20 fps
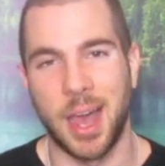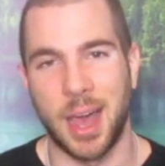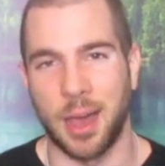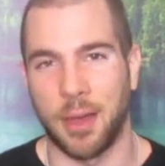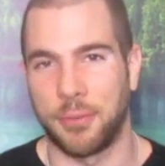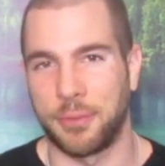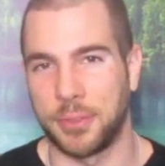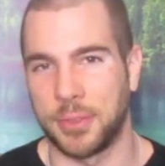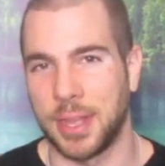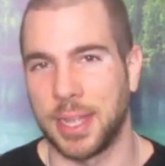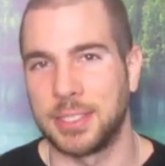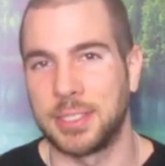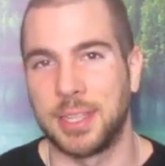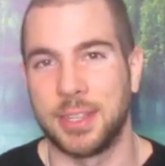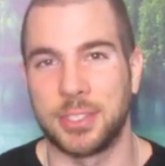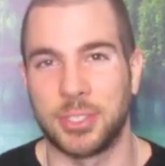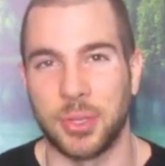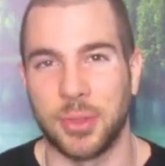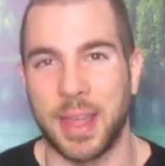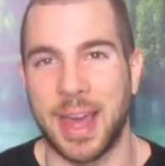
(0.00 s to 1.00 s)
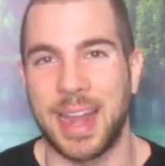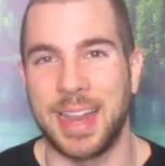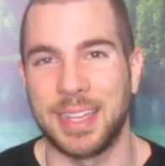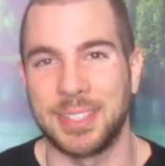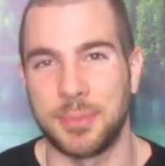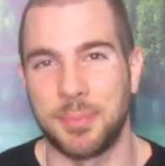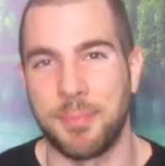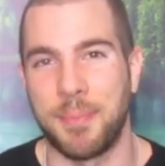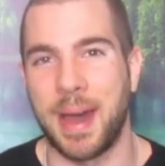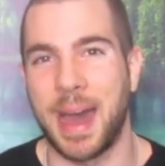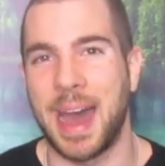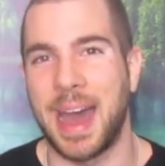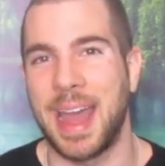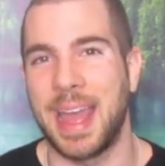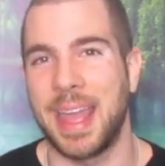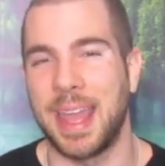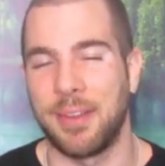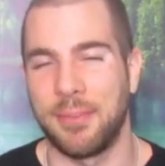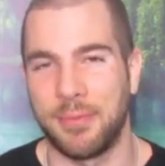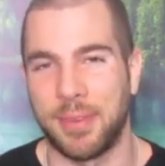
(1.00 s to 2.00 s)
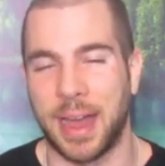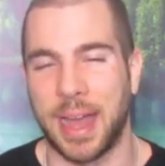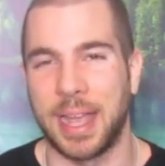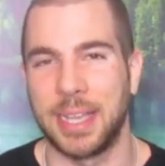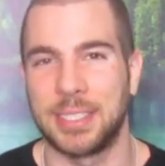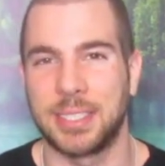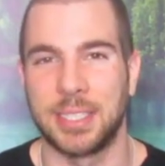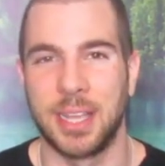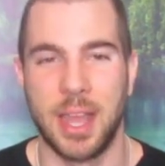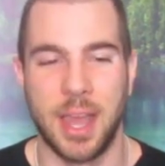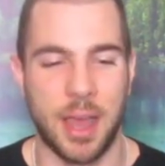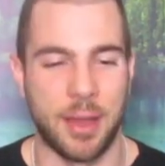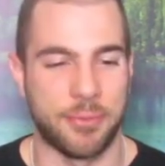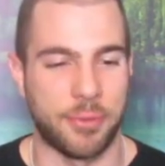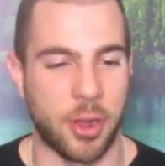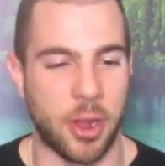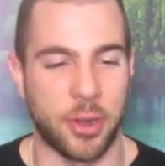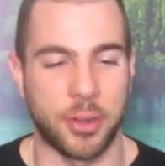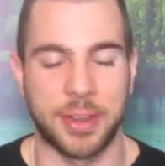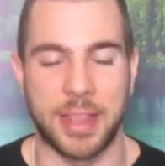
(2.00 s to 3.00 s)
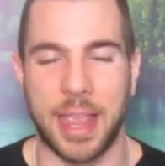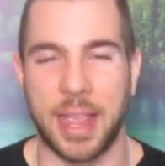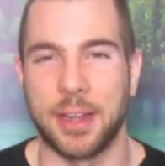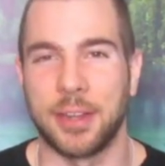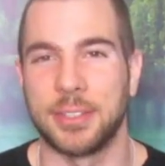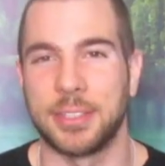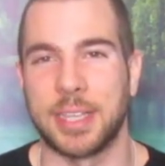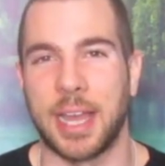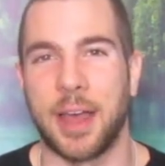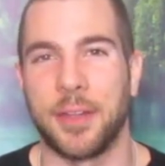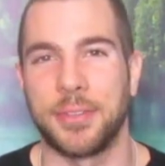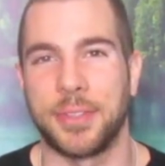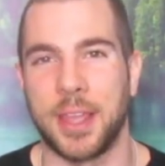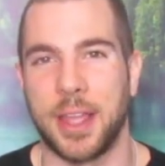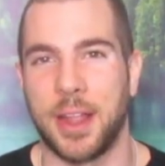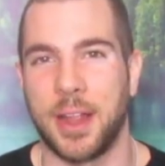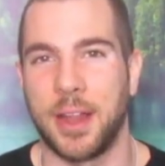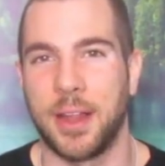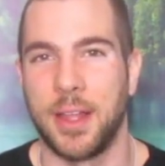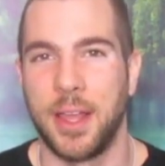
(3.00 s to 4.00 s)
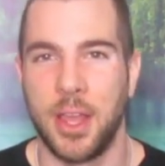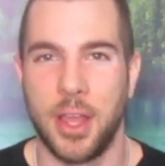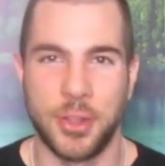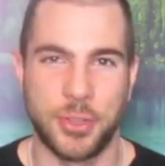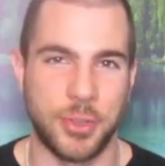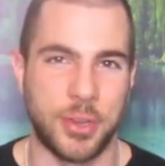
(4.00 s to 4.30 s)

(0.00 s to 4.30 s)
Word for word: Uh, for that, so that is my advice for hard gainers out there.